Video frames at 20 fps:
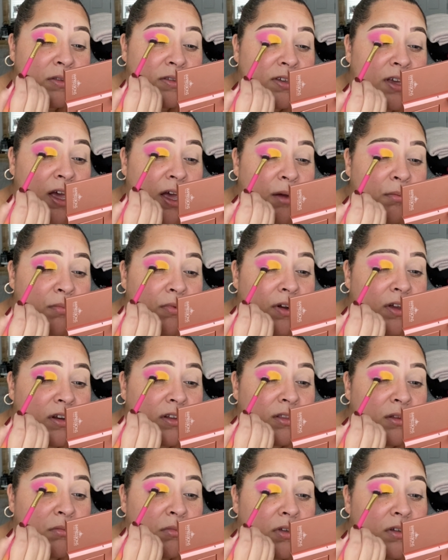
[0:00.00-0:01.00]
tap right
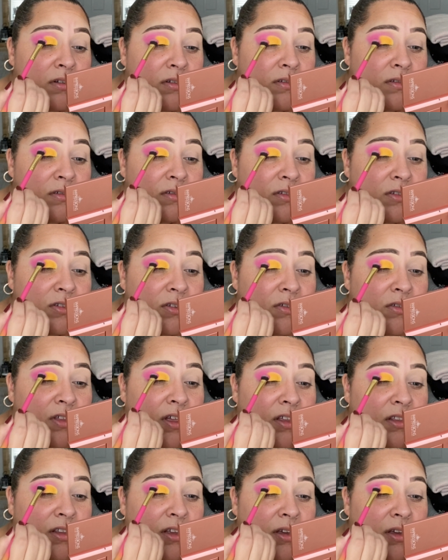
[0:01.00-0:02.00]
in the middle so
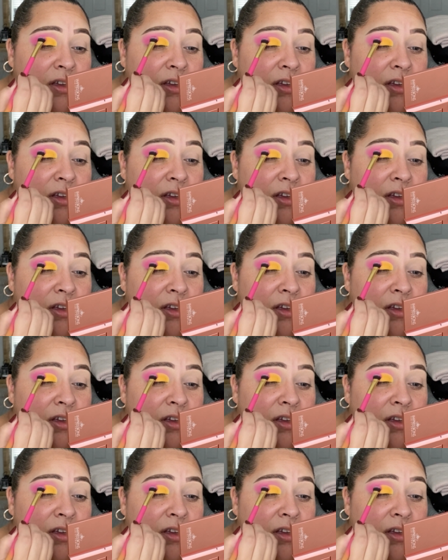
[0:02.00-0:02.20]
that they